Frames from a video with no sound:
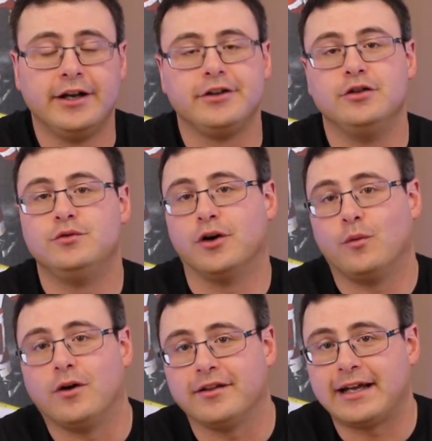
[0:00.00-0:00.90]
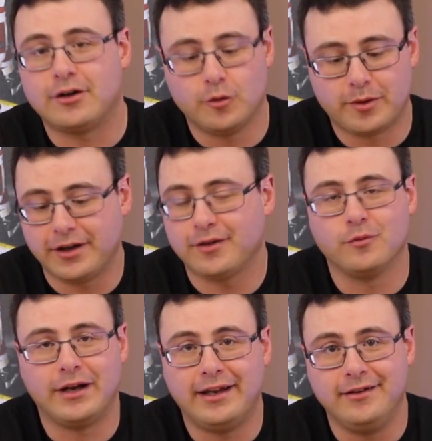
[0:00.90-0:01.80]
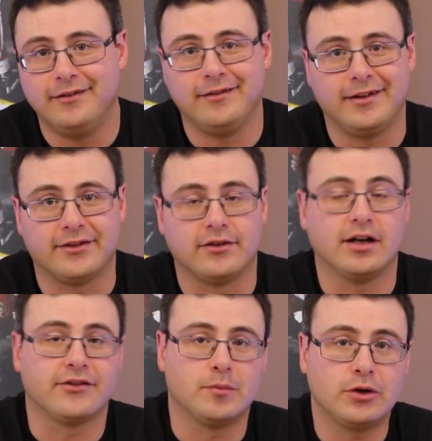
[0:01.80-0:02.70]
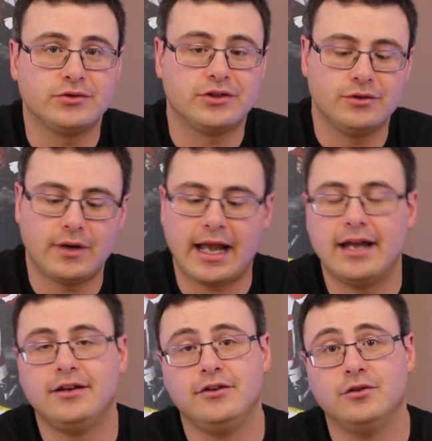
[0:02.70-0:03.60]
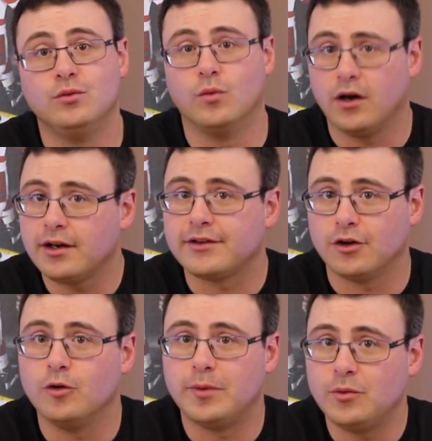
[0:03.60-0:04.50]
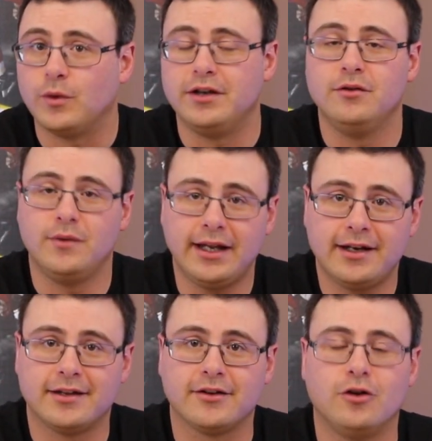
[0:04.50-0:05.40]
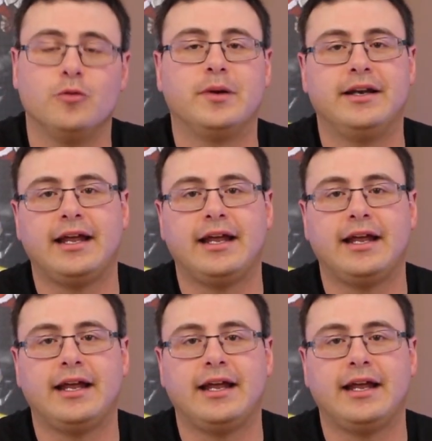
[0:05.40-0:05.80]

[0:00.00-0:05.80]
You don't want that opening when it's not supposed to, and you want it to open when you need it to open.